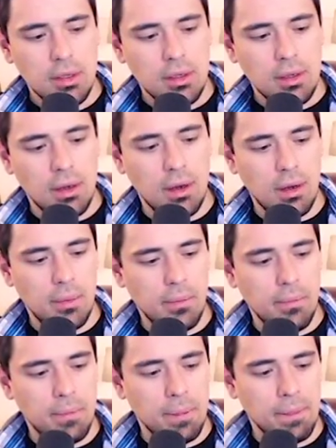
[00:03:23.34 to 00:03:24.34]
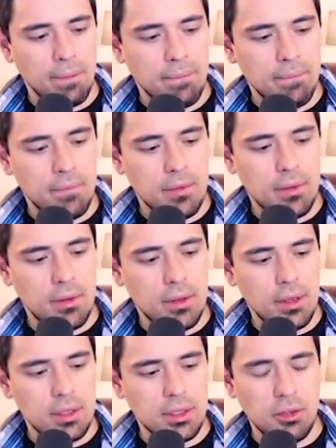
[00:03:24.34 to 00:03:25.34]
um,
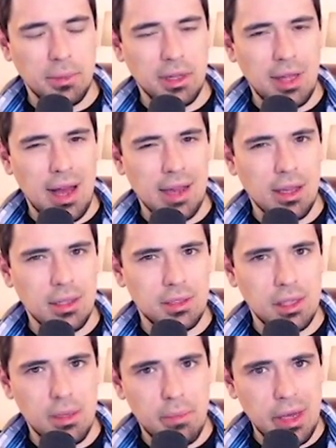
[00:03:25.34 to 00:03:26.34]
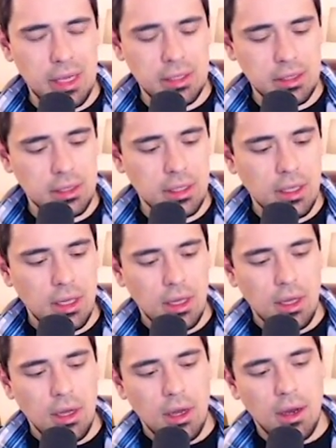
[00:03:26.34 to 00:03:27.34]
is a little bit lacking is in the bass.
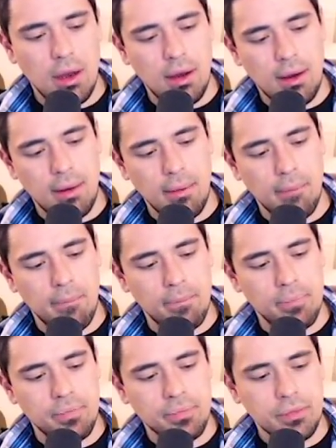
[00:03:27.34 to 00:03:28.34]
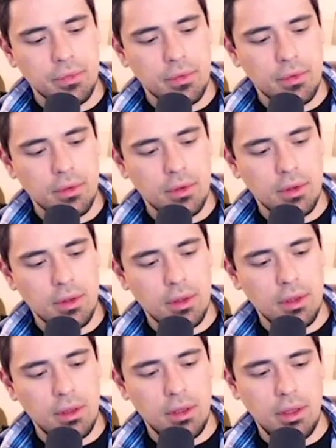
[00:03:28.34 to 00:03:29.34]
Um,
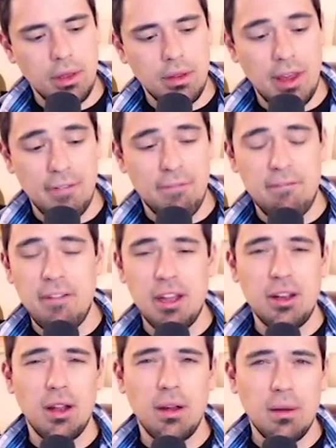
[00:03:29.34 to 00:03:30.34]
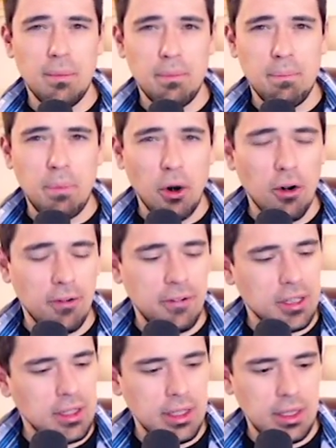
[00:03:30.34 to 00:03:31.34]
they fit
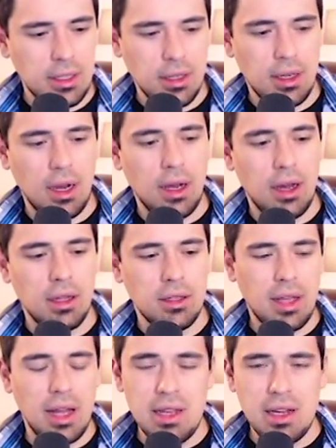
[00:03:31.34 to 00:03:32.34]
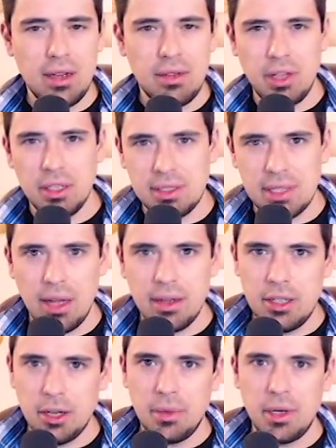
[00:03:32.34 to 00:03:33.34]
perfectly. Any kind of like sound
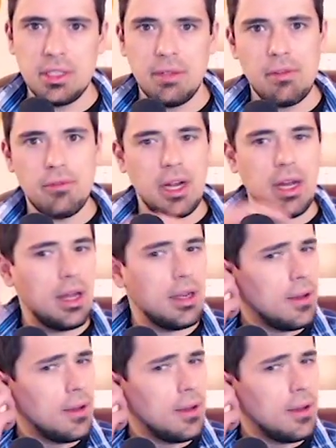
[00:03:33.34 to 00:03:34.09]
earbuds I've ever had.